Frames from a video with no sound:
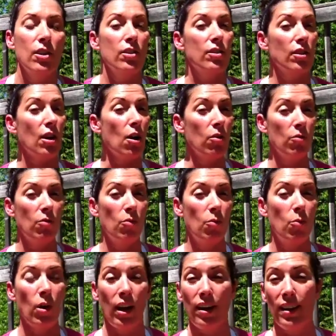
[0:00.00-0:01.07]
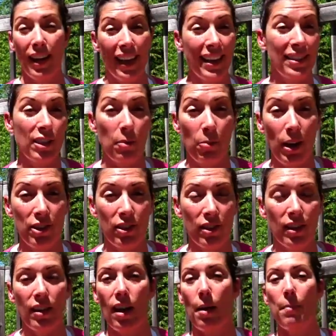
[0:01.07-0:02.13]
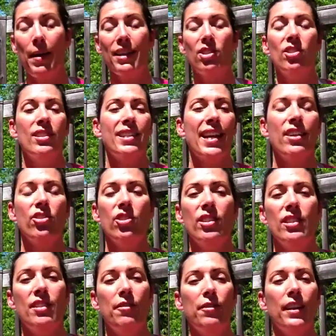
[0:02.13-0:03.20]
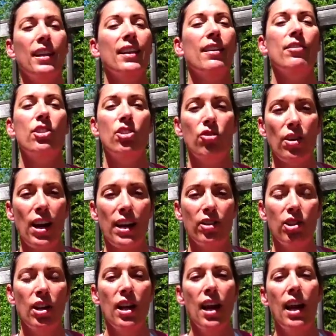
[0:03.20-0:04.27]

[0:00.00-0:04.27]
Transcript: So, what is compression? I mentioned tension is the feeling of stretch.